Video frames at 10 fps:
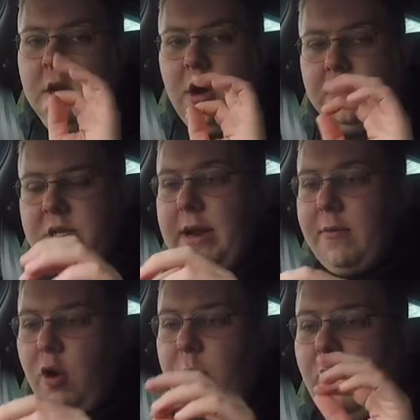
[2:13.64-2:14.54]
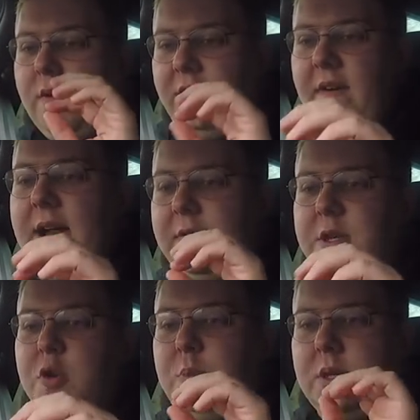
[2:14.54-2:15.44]
on a
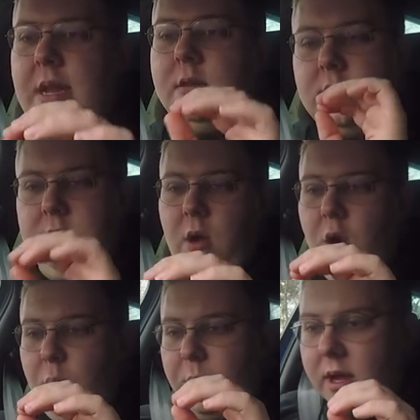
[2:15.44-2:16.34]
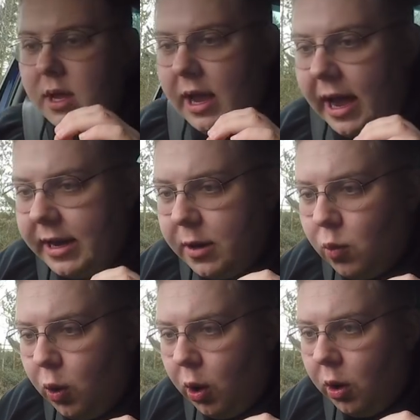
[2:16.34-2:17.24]
0.52% slope, and it
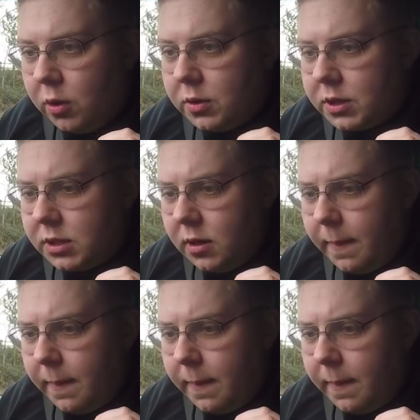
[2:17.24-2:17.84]
was